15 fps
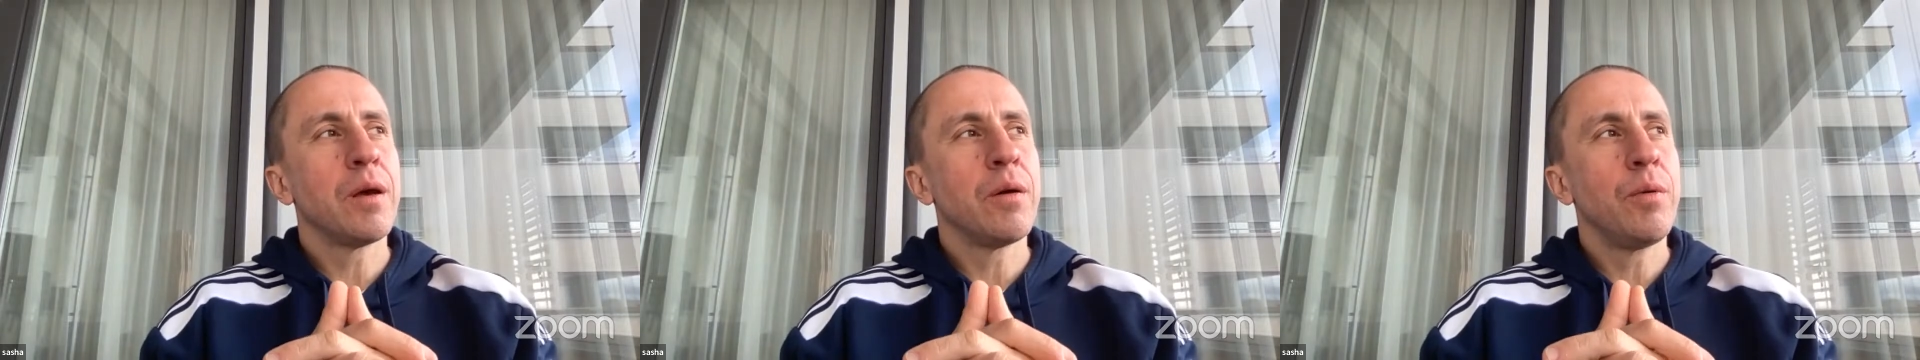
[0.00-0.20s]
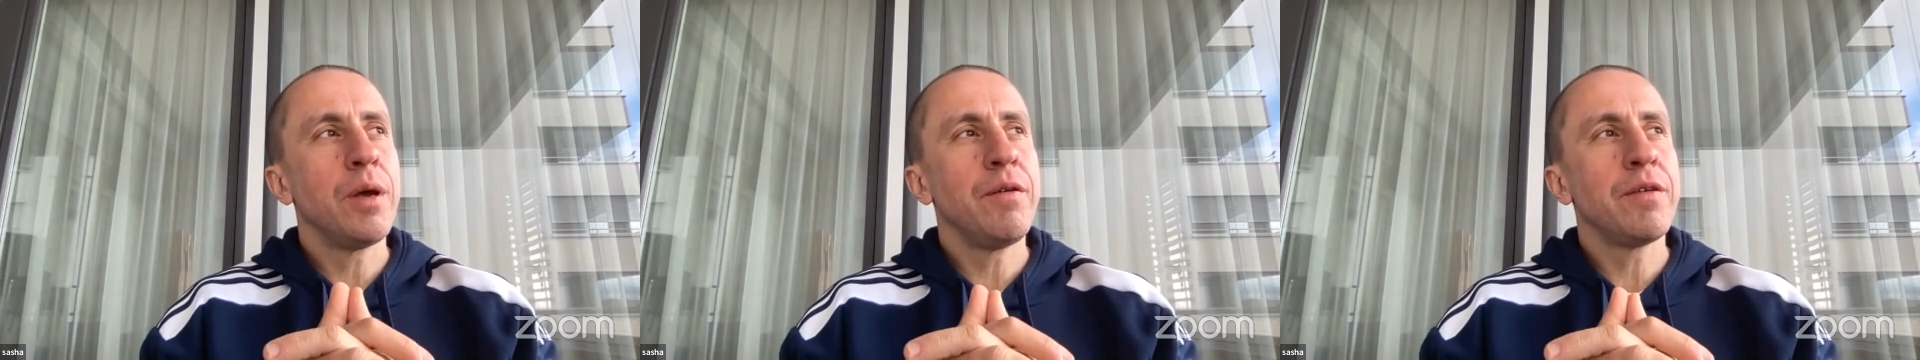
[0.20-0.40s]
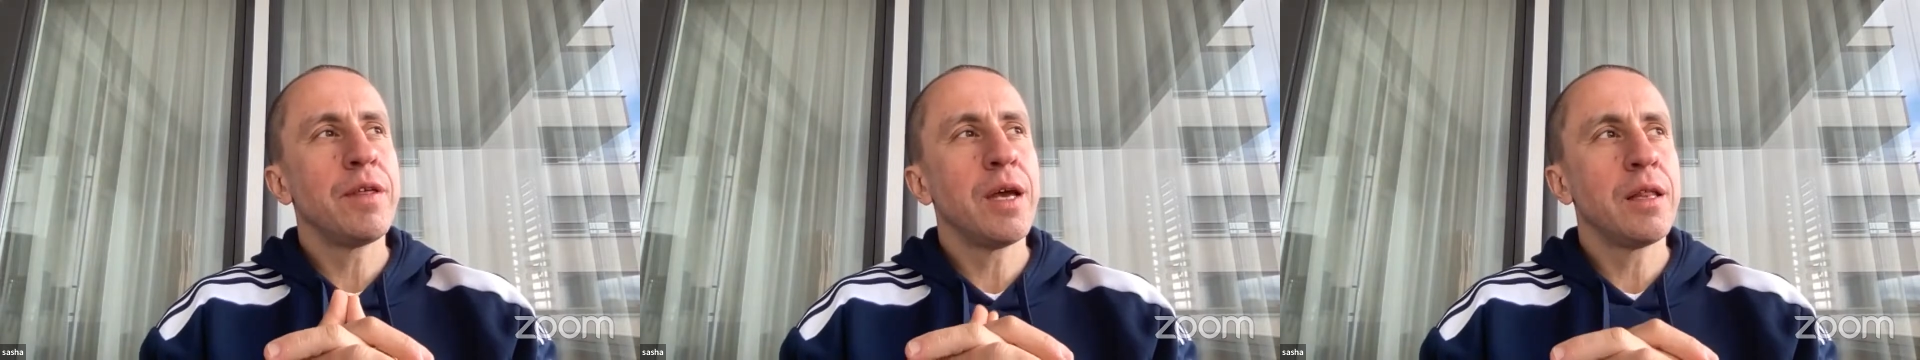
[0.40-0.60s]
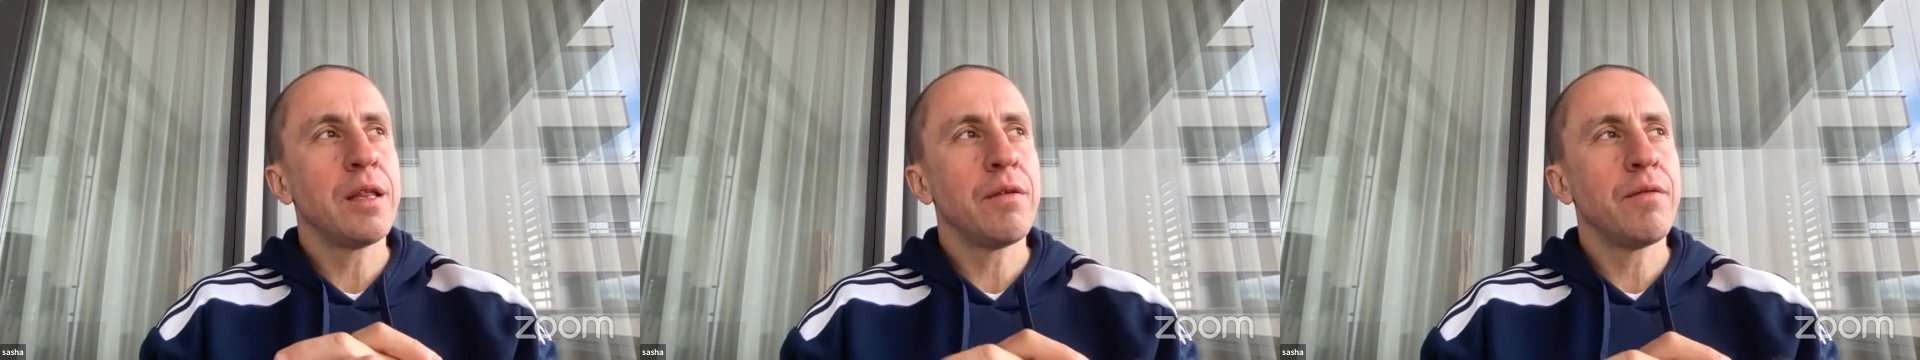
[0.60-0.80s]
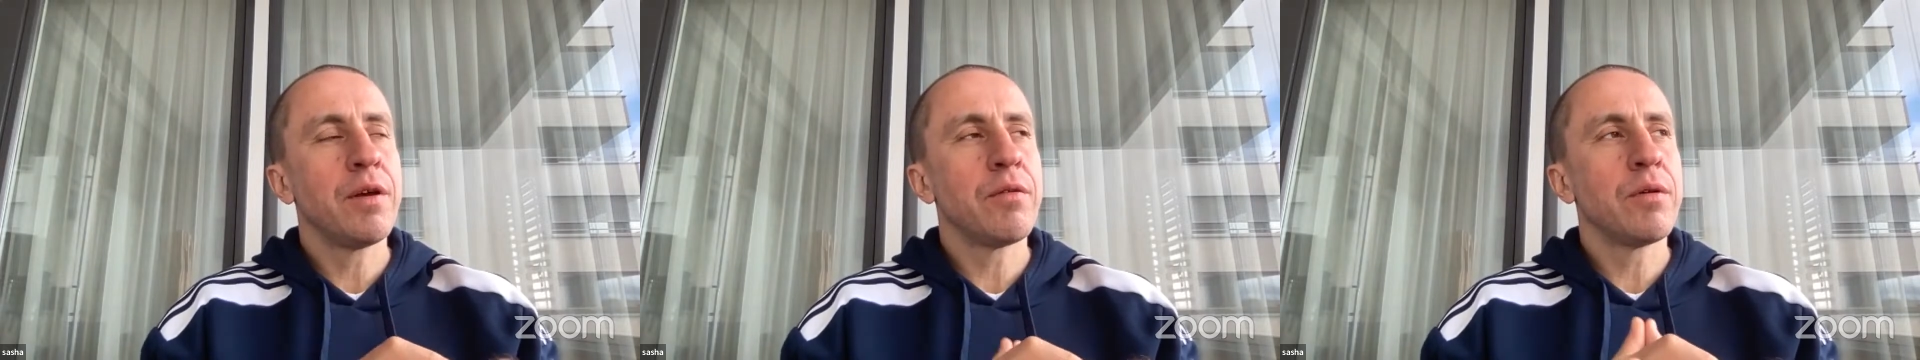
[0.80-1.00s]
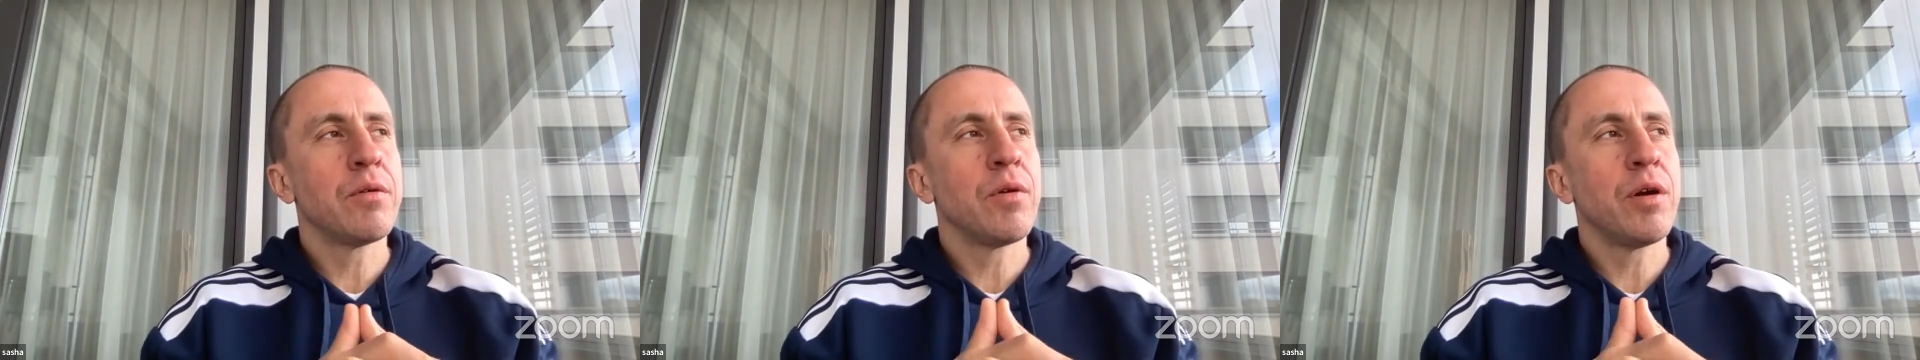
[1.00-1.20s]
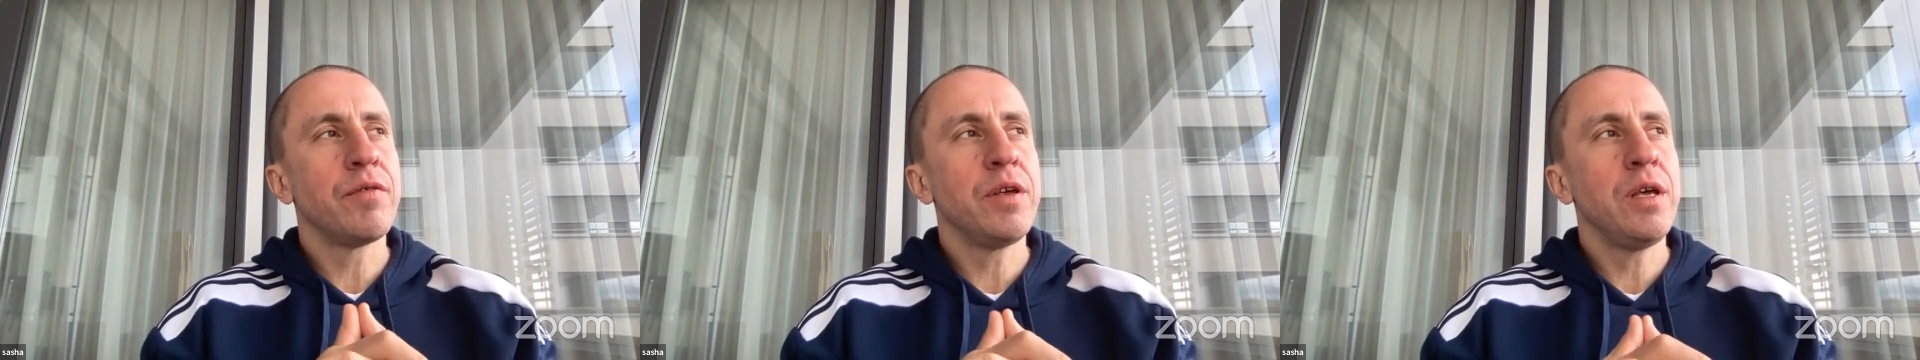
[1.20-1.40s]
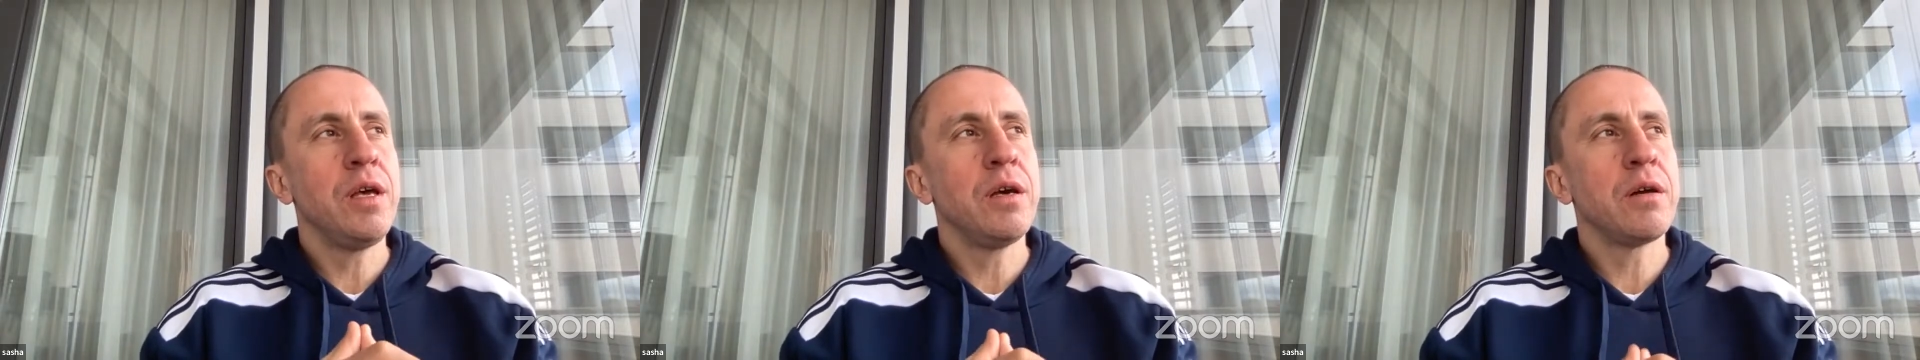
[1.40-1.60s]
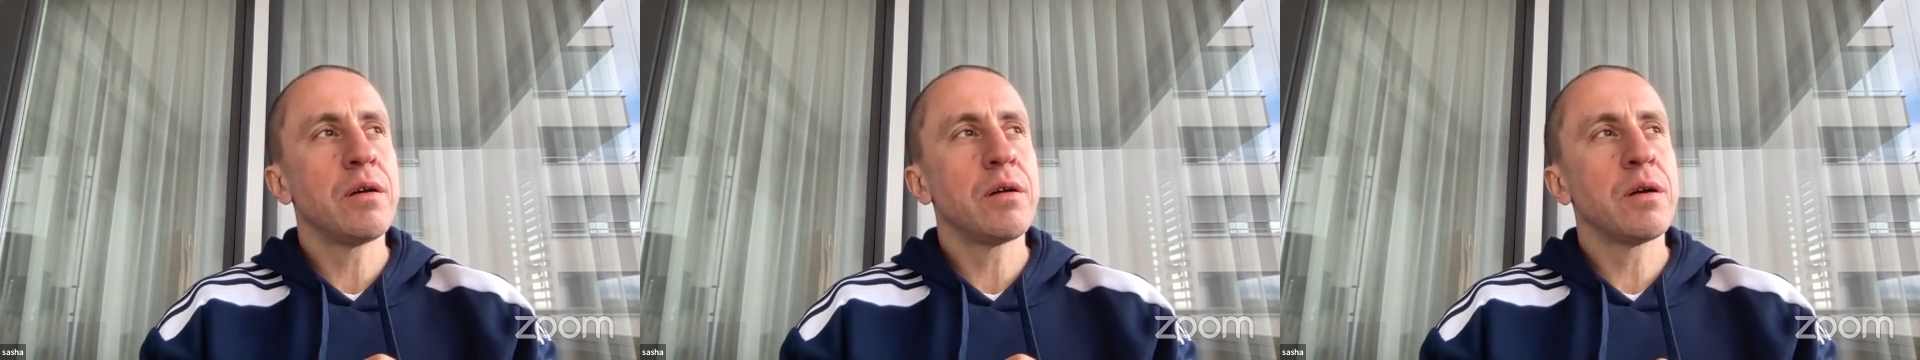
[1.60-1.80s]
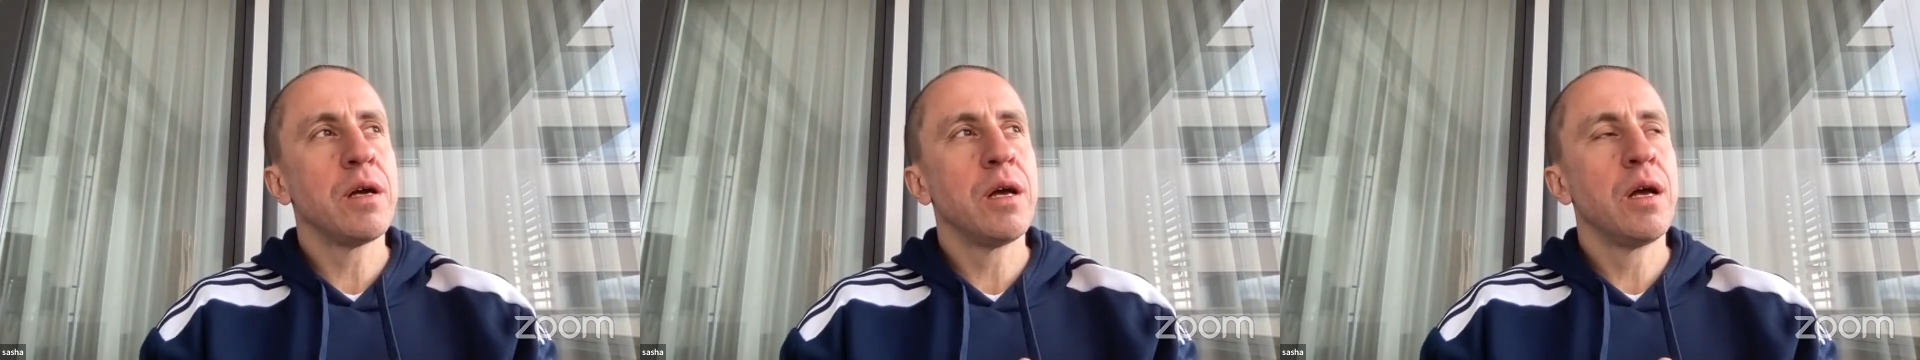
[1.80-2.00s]
Waves had a very rough
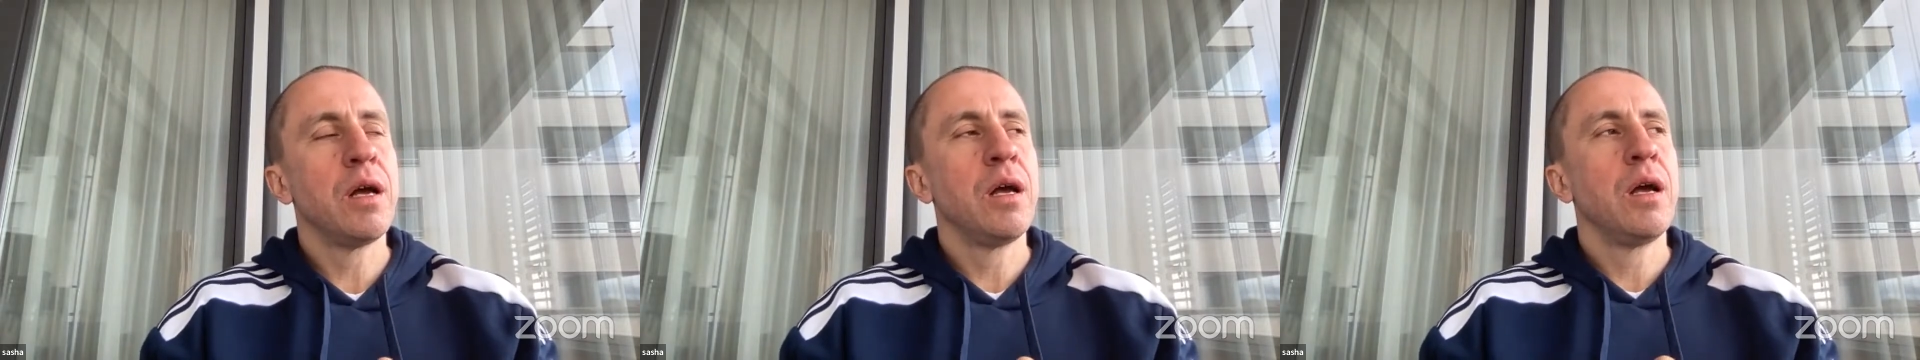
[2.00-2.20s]
year,